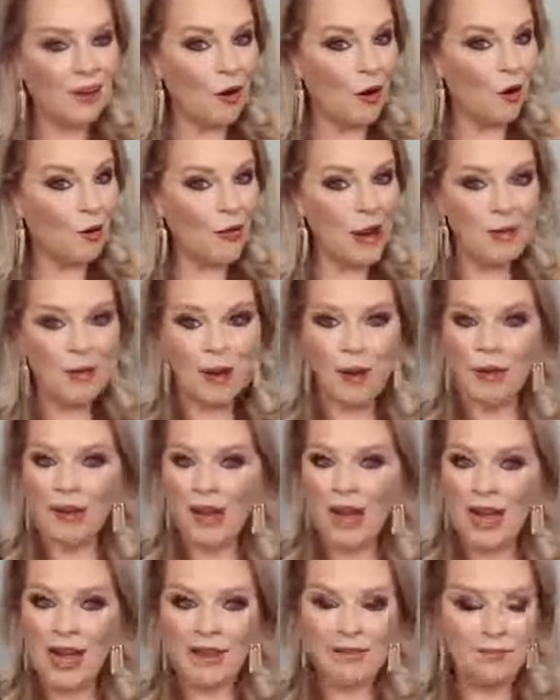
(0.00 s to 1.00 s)
or
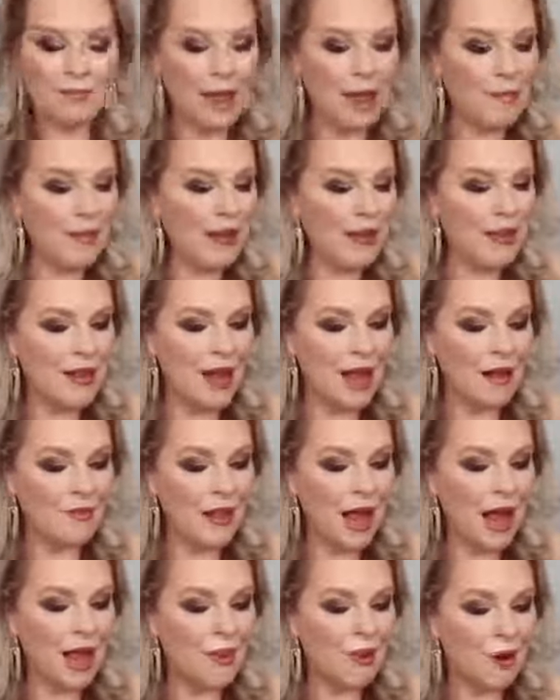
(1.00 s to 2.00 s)
maybe
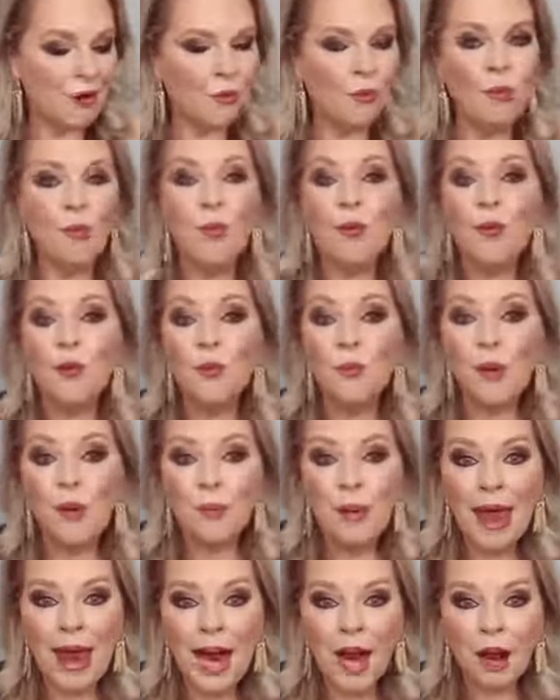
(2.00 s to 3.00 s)
some other wound
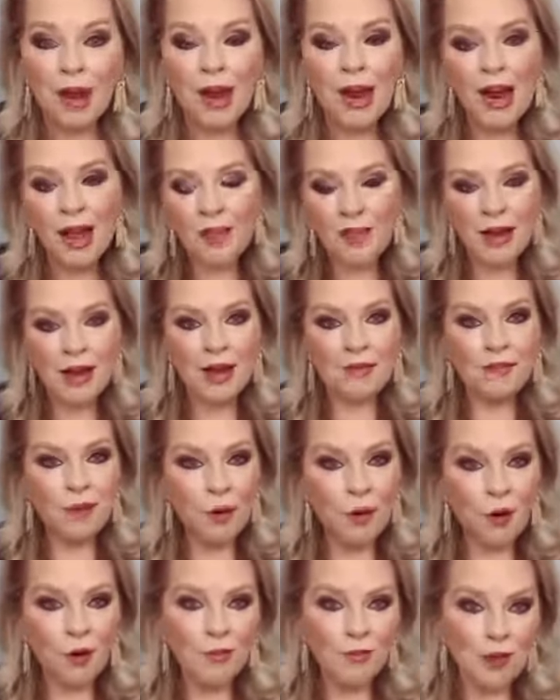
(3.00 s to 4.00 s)
repair, then
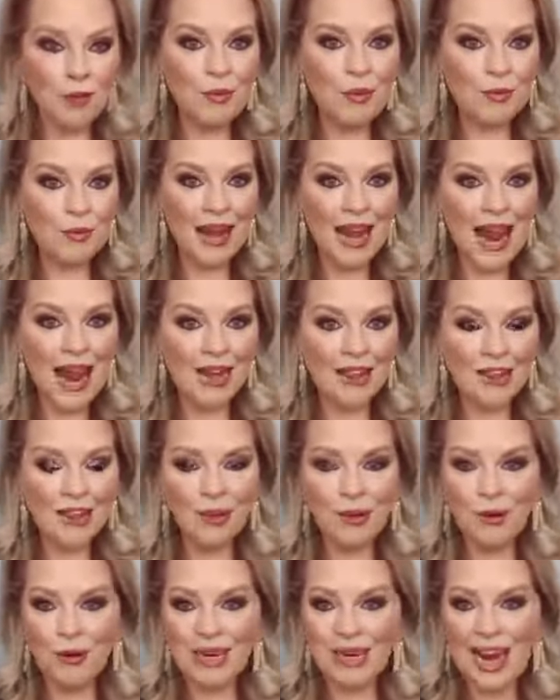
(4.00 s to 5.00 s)
of course it would be
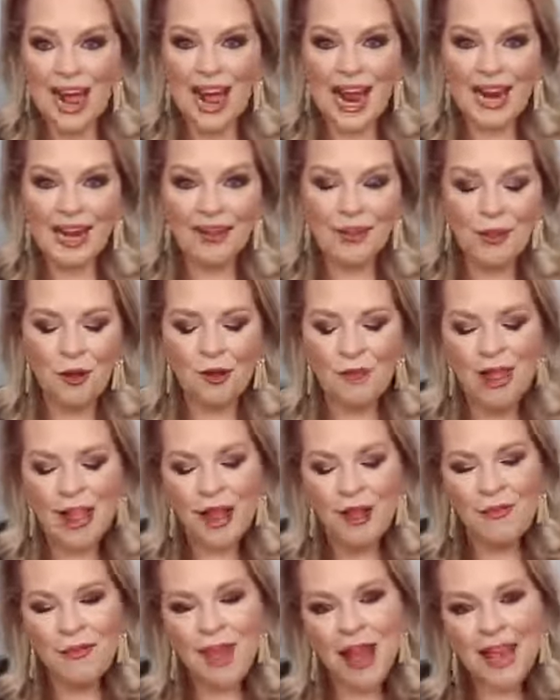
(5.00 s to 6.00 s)
ETS39. So
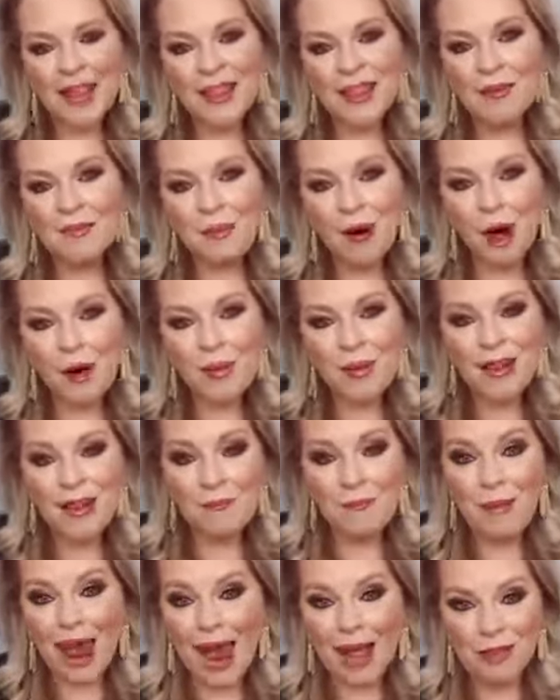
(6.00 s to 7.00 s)
that's the purpose
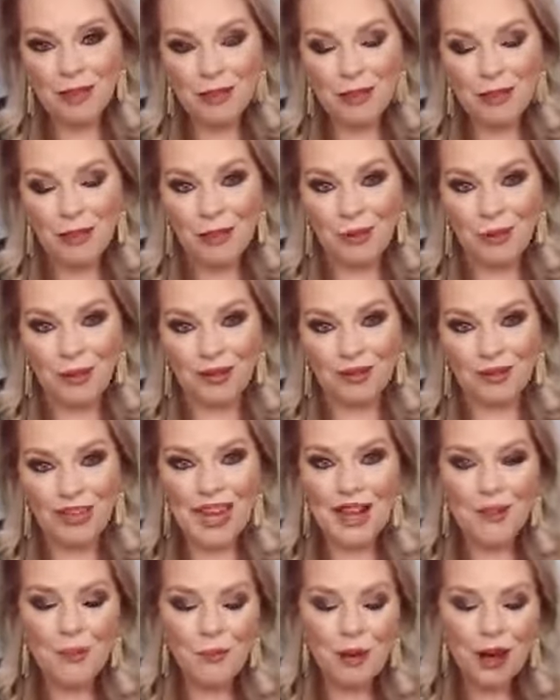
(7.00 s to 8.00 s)
of Patch School,
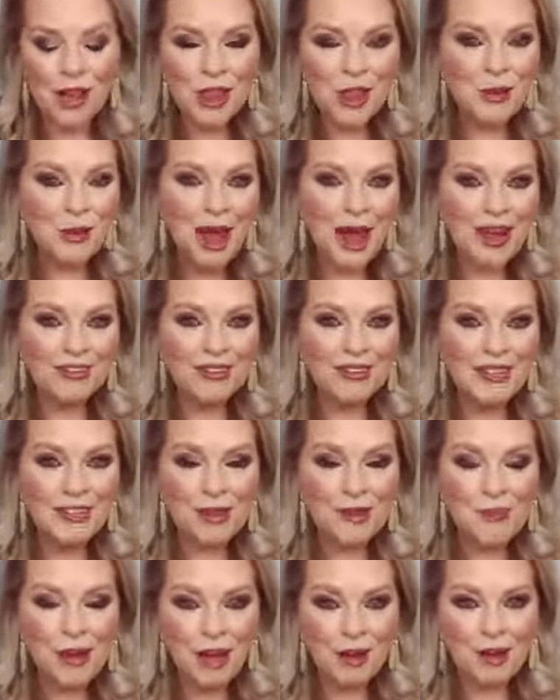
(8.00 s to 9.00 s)
is once you have a
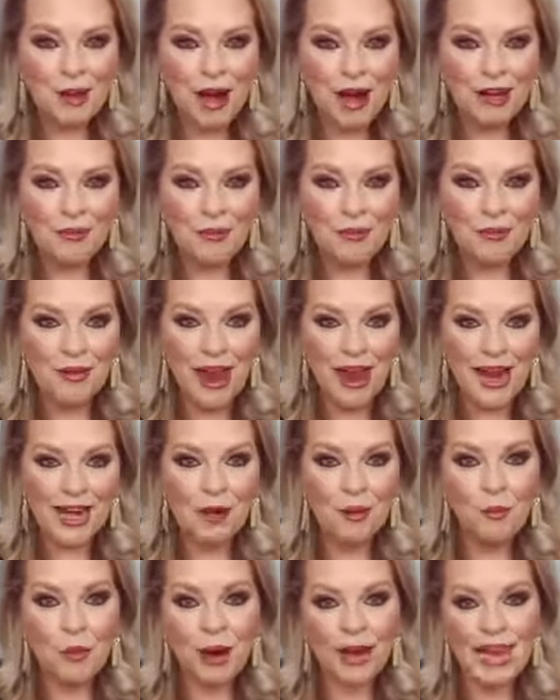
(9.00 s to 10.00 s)
little better
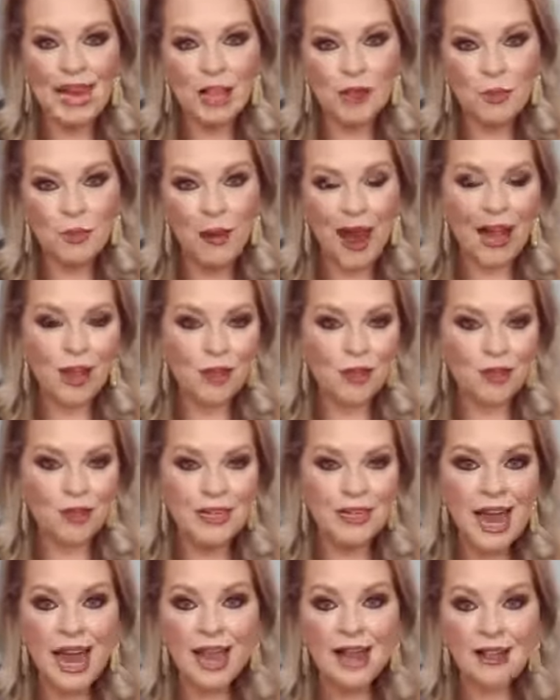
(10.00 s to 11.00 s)
understanding what each
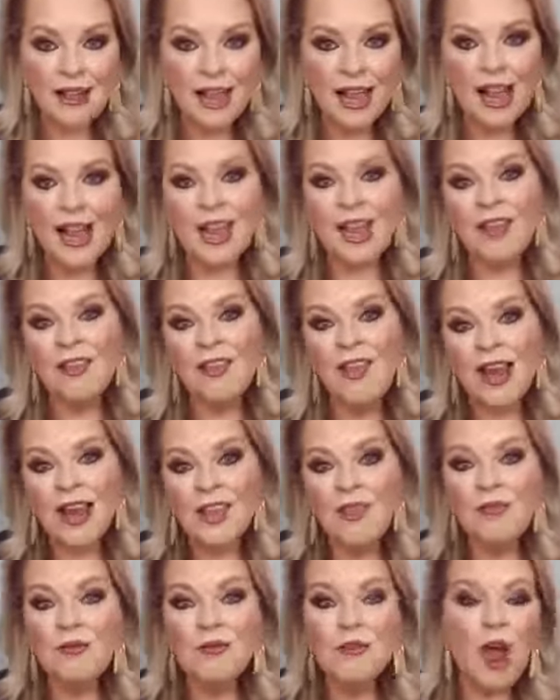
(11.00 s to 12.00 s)
patch does,
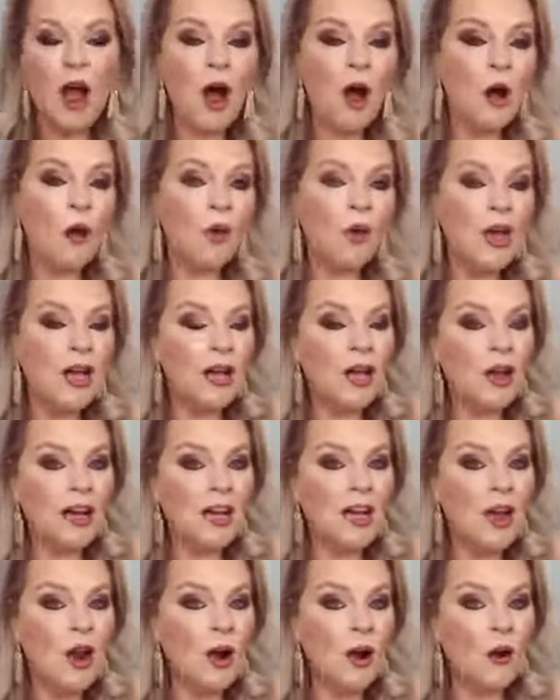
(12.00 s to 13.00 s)
then
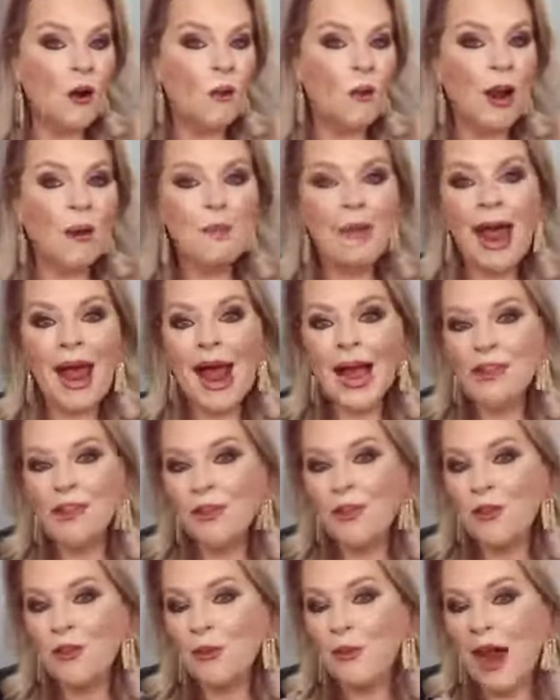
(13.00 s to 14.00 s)
what
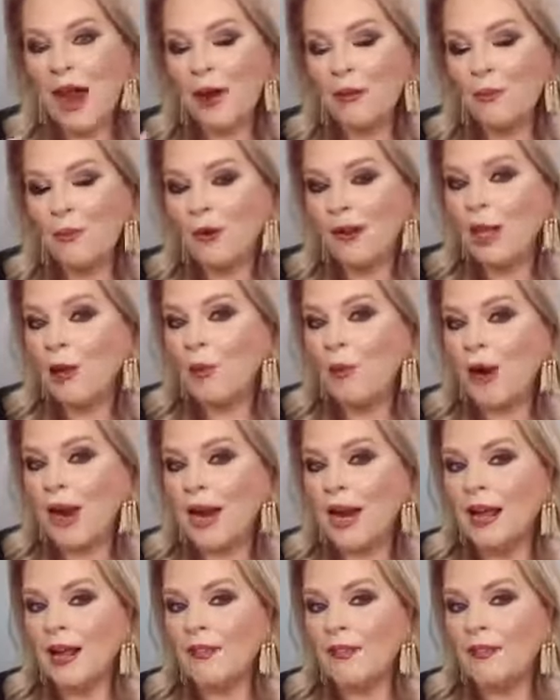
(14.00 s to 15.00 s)
patches do I really
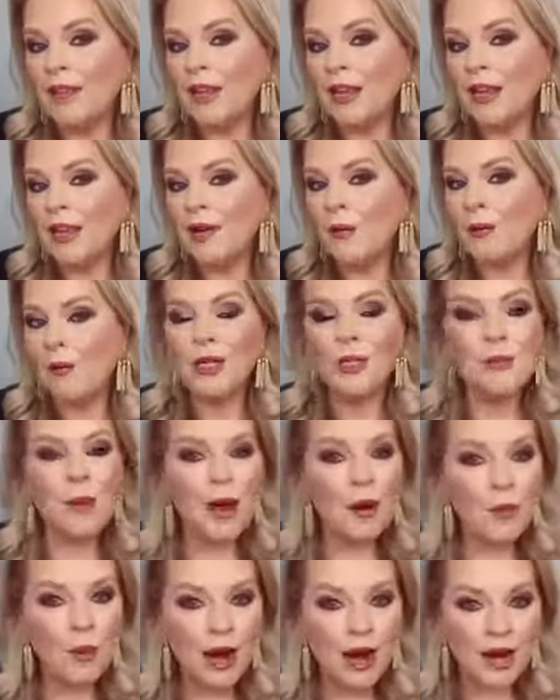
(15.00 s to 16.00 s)
want to, what do
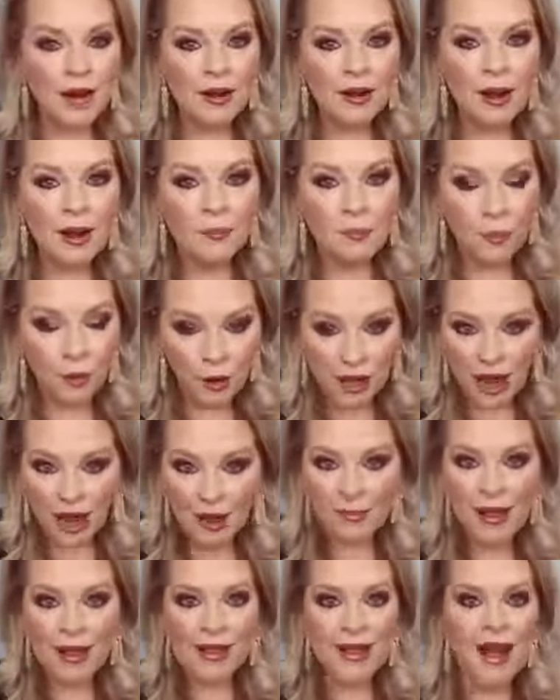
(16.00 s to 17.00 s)
I want to put
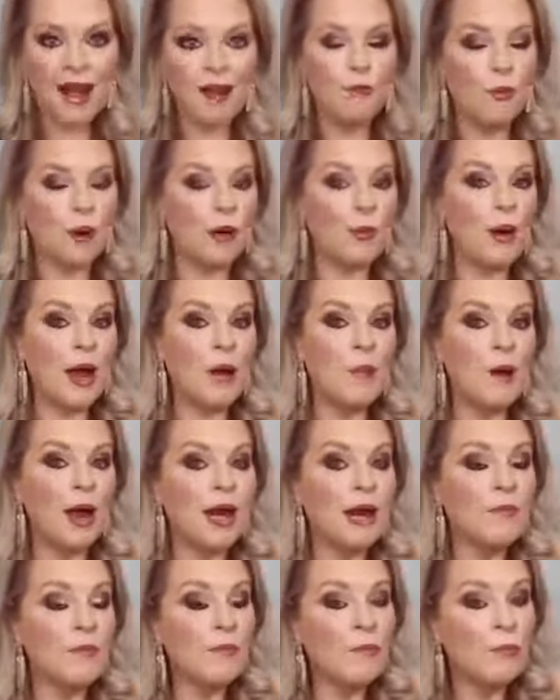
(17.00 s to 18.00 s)
on myself? What do I
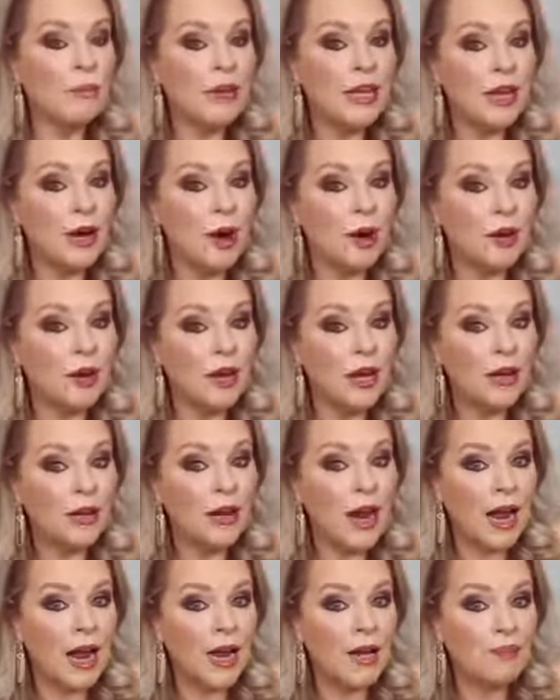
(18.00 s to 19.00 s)
want to,
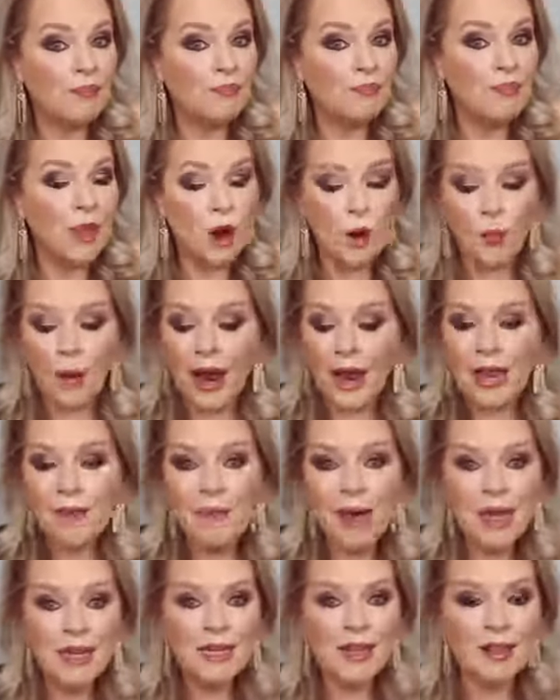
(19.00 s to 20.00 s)

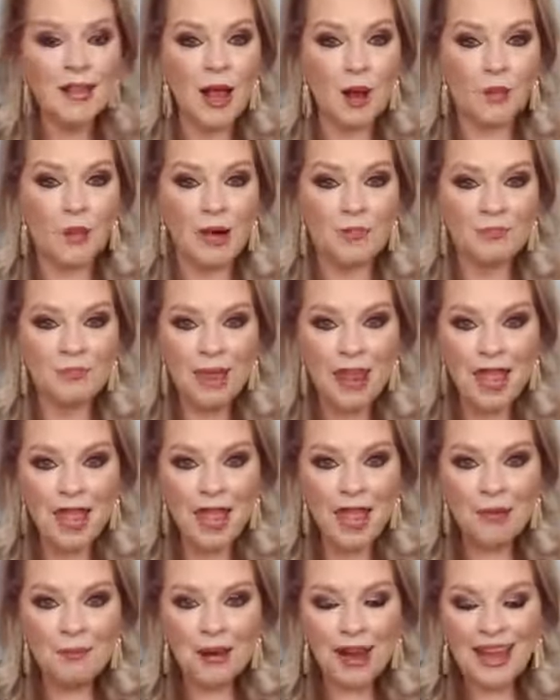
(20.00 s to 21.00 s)
recommend to someone?
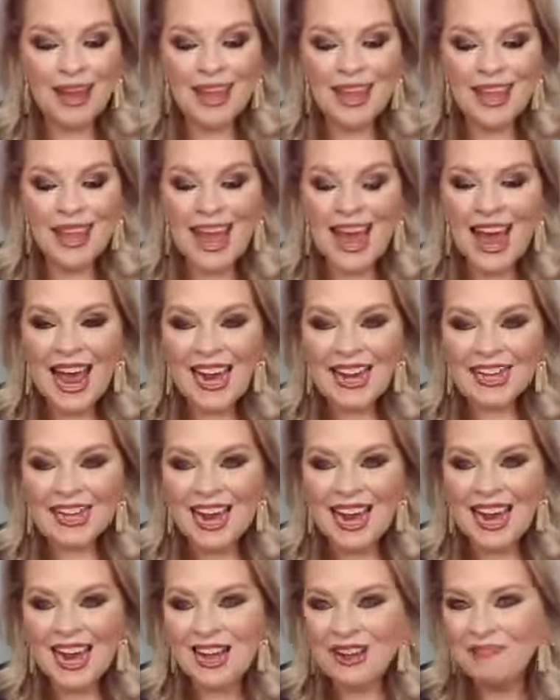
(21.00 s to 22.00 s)
But
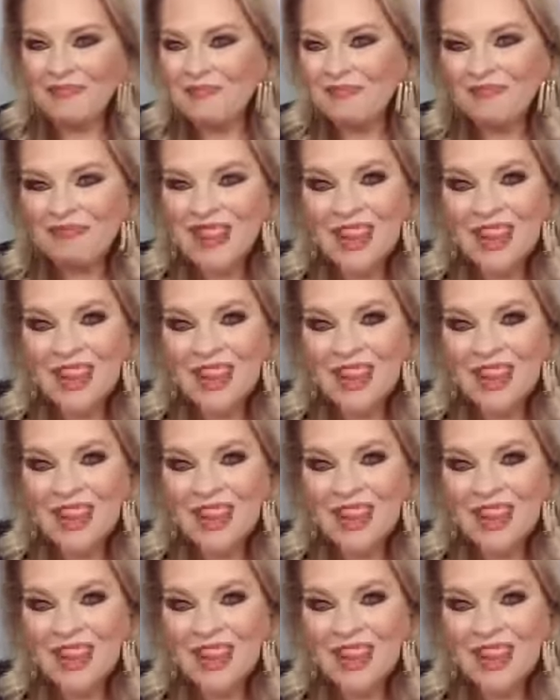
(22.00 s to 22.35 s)
again,